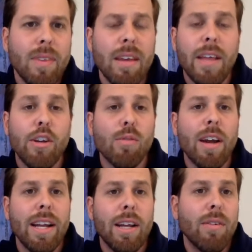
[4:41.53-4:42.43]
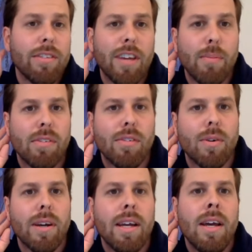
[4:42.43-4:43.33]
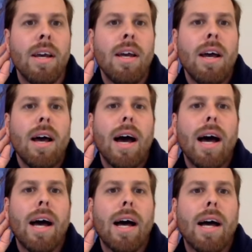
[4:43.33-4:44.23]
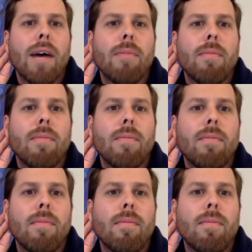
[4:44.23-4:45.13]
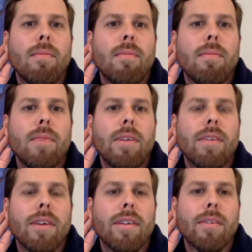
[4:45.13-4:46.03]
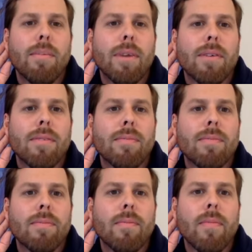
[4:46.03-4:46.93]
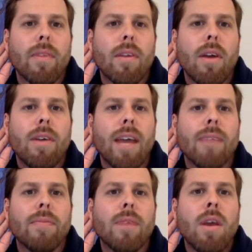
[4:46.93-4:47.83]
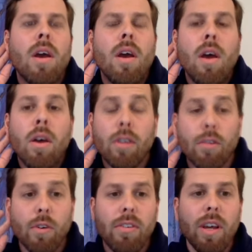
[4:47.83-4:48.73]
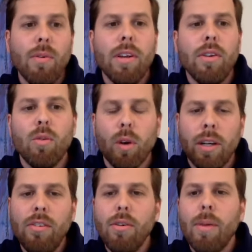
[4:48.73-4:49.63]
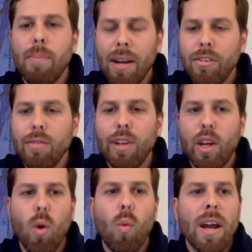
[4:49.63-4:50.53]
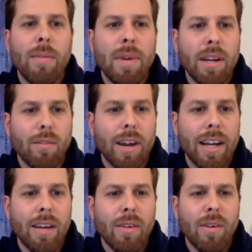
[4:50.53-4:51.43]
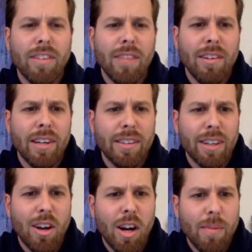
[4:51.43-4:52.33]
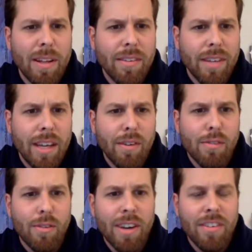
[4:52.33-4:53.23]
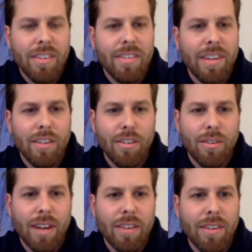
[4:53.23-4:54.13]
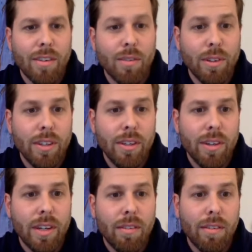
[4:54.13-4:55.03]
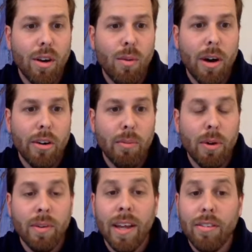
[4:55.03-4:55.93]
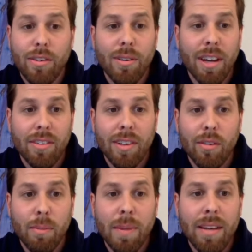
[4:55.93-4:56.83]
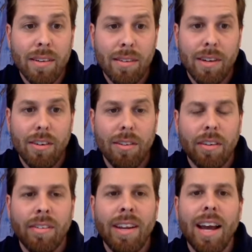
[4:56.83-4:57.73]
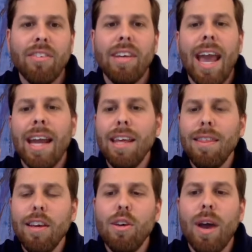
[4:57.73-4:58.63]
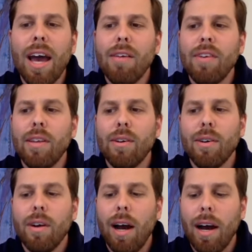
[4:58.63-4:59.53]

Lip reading: that you're writing, or the type of story. What is all this about? Okay, so the first thing I want you to do is we're going to do a bunch of little 1-minute writing. Oh, I stopped to look at the comments. David French's stage directions are really good in Saltwater Moon. That's true, actually. Those are amazing stage directions. And actually, anything you have either